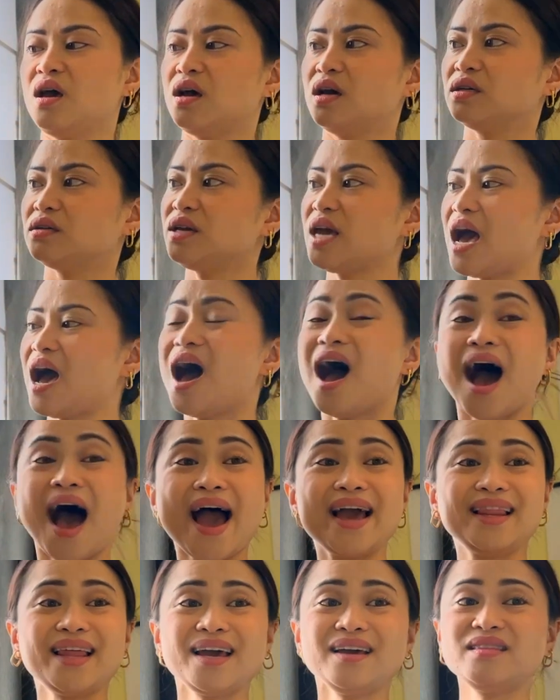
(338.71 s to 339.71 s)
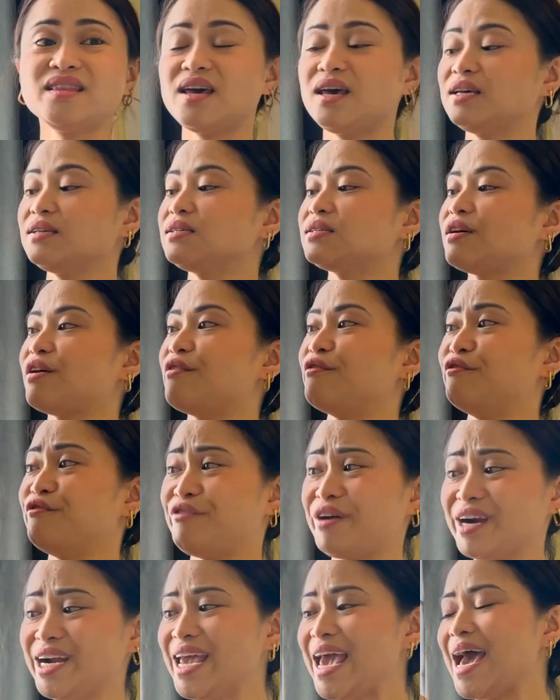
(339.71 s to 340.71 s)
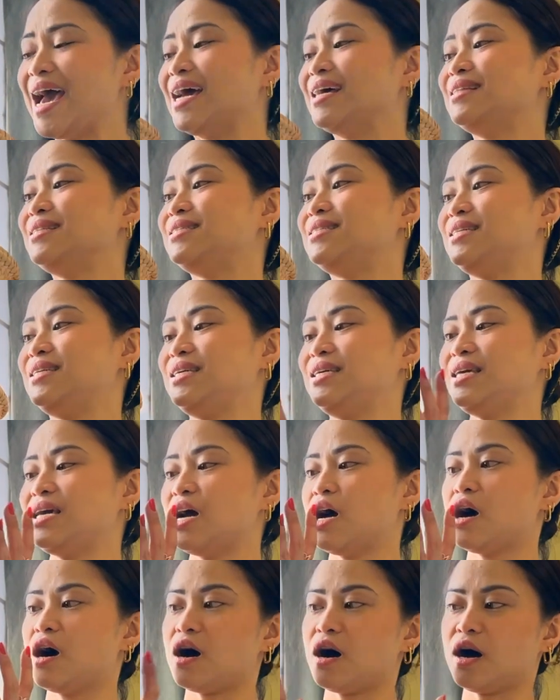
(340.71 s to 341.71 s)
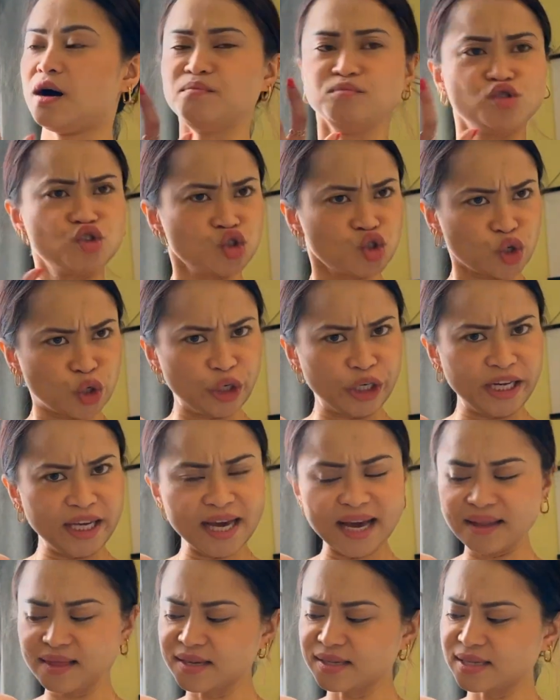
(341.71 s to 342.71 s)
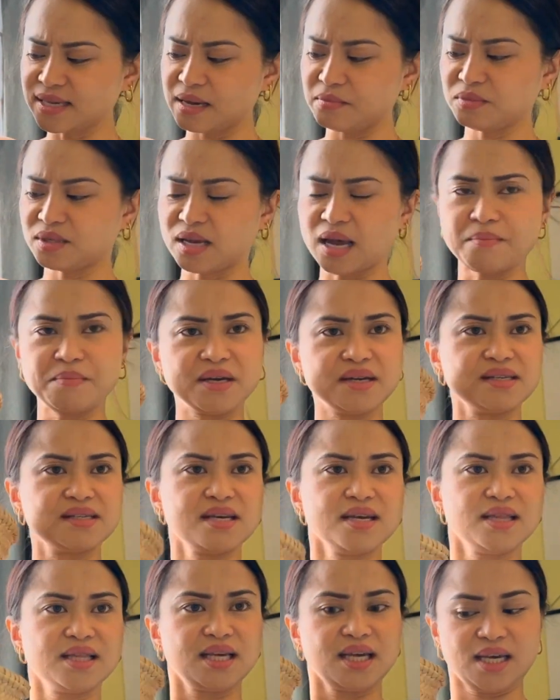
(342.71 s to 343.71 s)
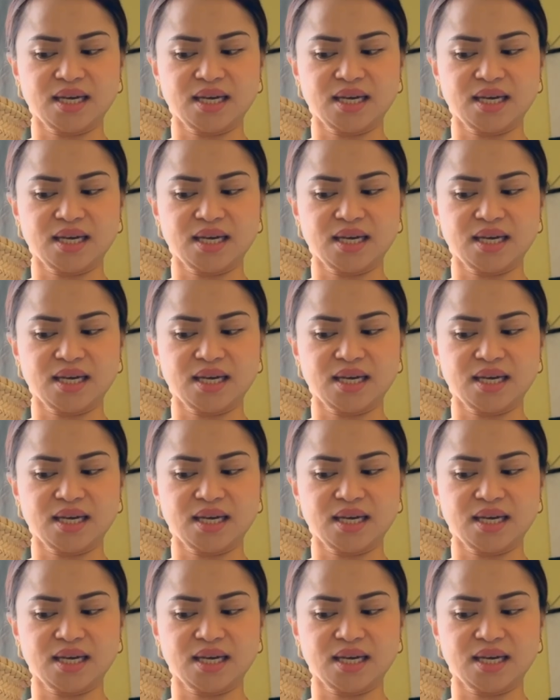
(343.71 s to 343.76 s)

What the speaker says: So yeah, I like this. Very handy, sturdy at the same time, because it,